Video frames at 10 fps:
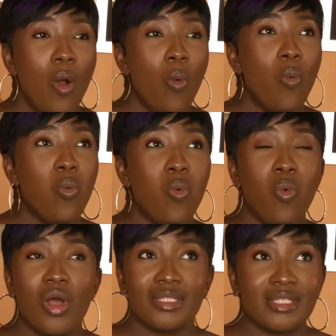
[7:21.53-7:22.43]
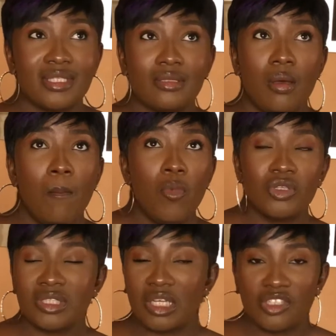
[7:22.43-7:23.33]
what
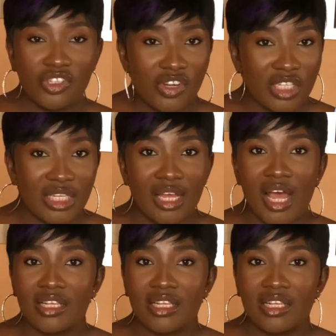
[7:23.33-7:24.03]
most Nigerians are